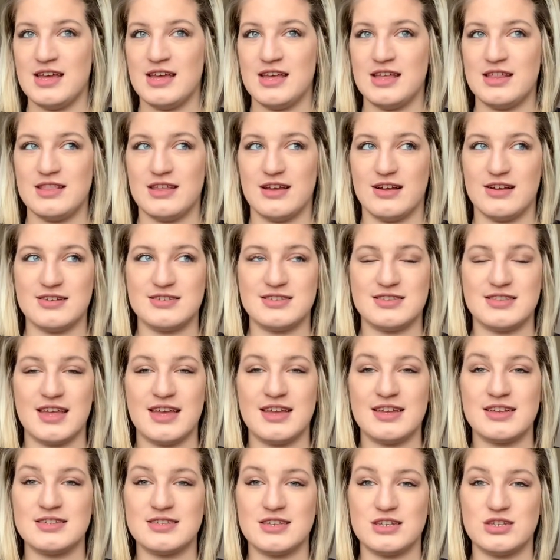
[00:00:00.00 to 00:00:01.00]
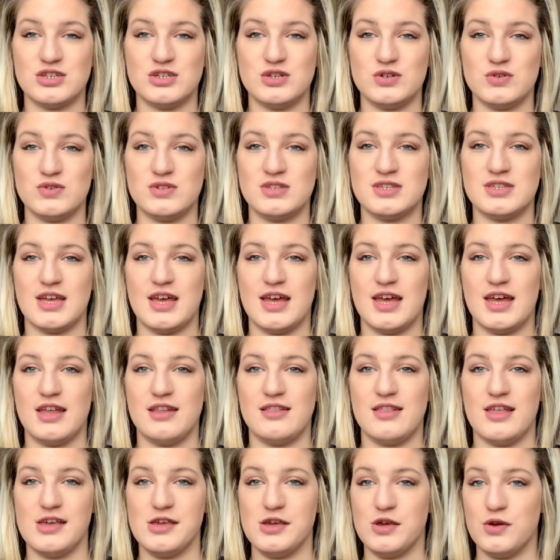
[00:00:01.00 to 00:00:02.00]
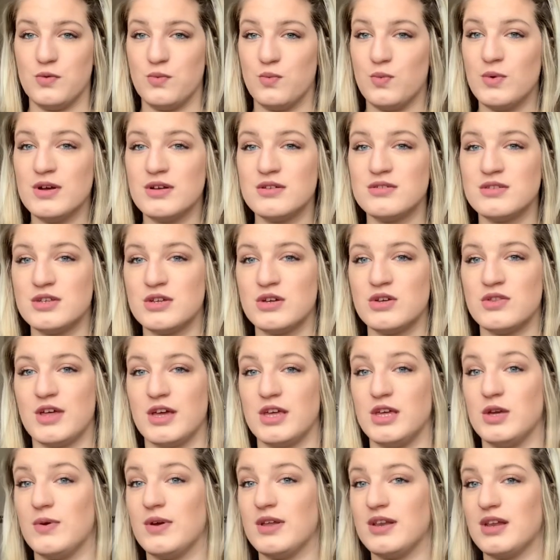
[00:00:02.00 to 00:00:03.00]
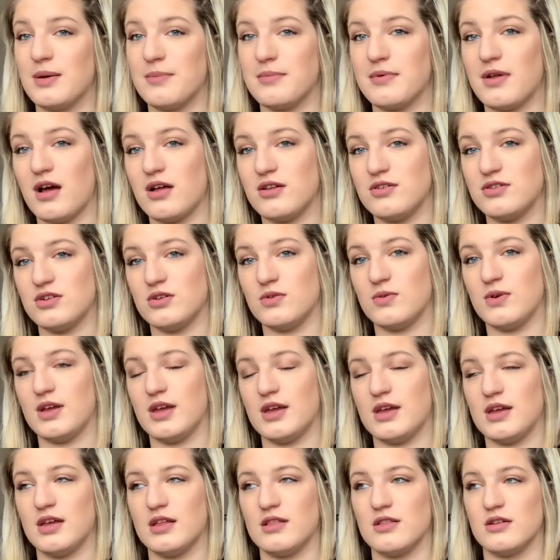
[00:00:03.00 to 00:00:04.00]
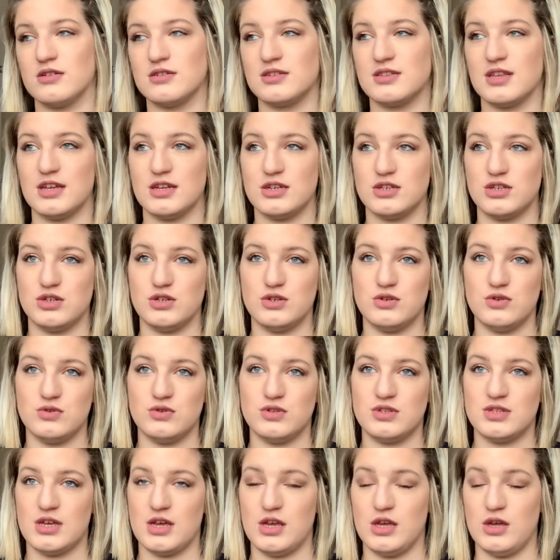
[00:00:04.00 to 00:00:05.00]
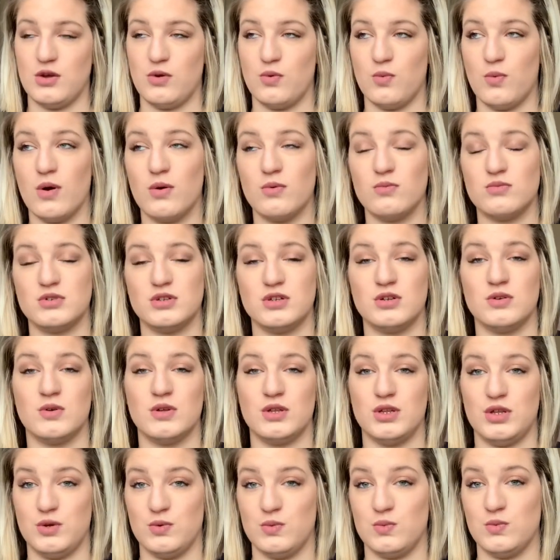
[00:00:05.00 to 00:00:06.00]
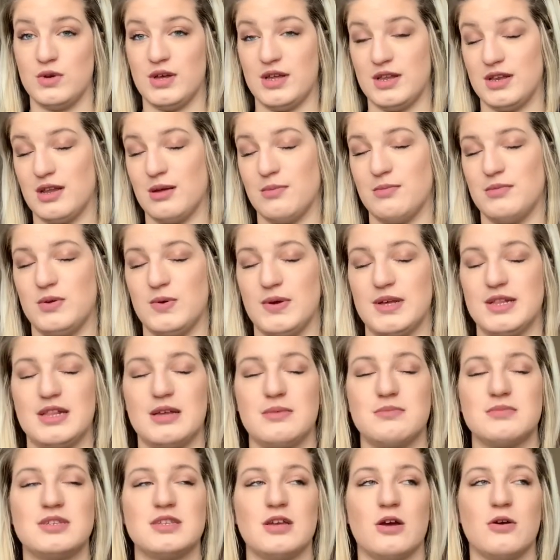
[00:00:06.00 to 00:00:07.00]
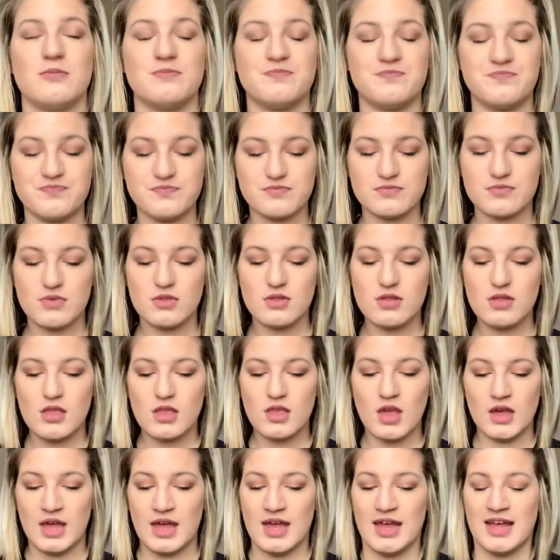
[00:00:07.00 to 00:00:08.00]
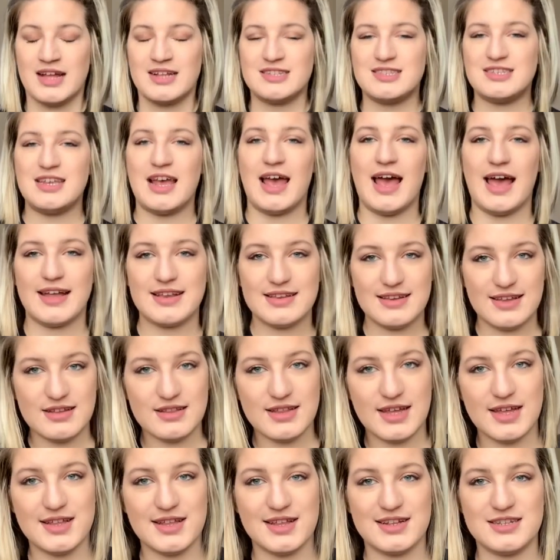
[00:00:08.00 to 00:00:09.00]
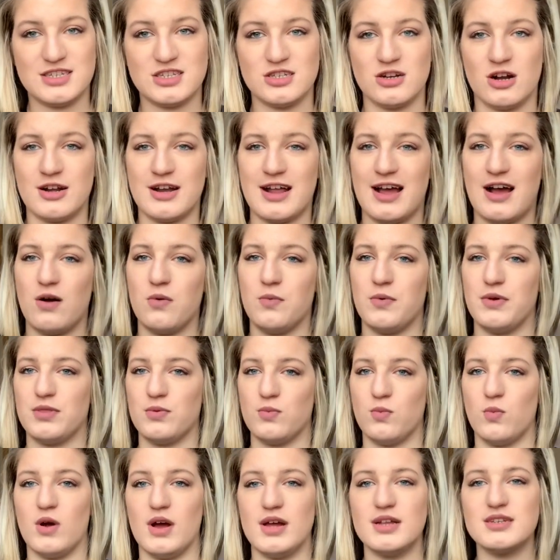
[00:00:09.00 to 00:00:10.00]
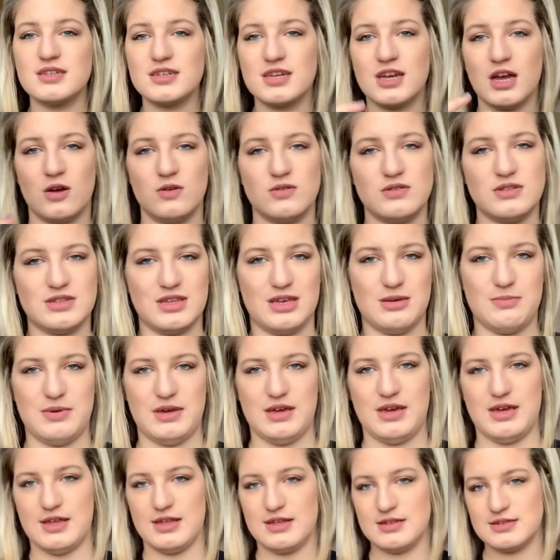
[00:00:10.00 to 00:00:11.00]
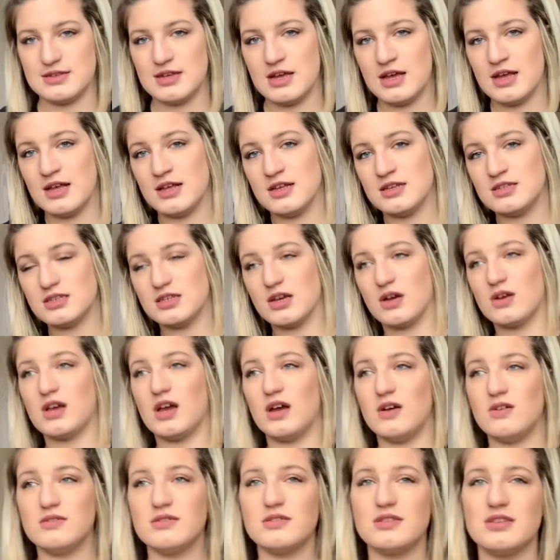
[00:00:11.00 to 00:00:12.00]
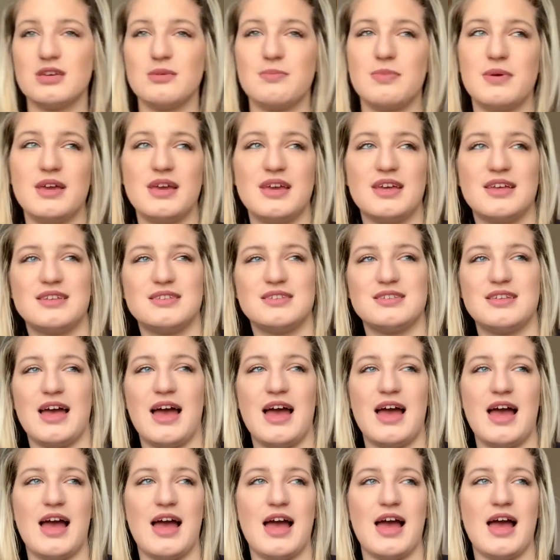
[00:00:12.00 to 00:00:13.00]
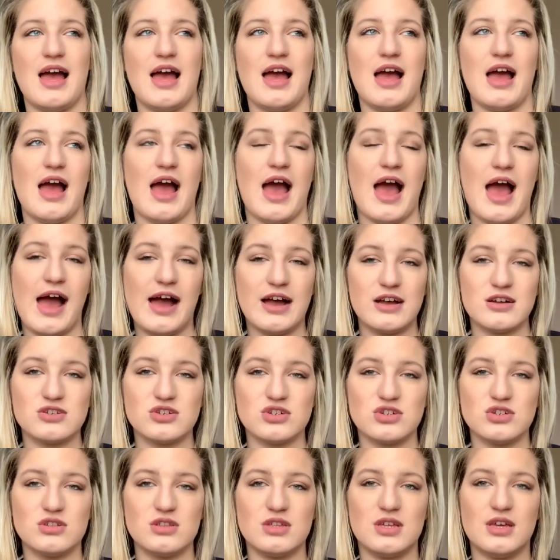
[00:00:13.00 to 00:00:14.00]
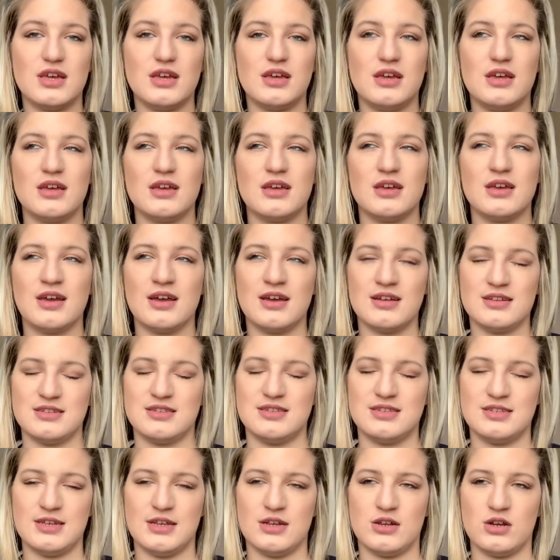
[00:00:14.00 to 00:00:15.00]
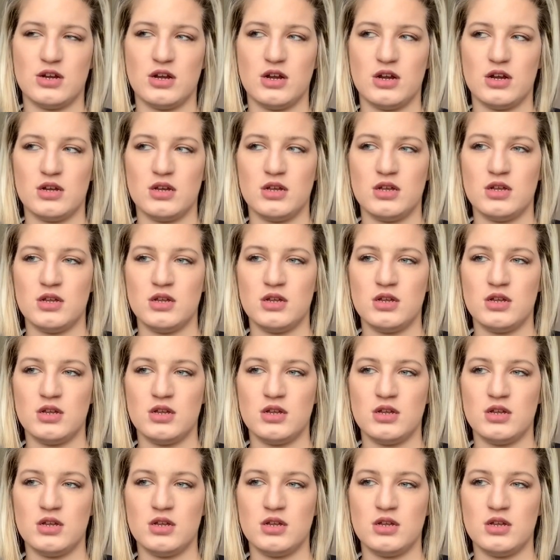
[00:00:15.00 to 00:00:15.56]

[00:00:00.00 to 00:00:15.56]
there's things that you said that you will do that you end up not doing. There's things you say you won't do and you end up doing them. So technically, let's start out with what co-sleeping is. So co-sleeping is actually considered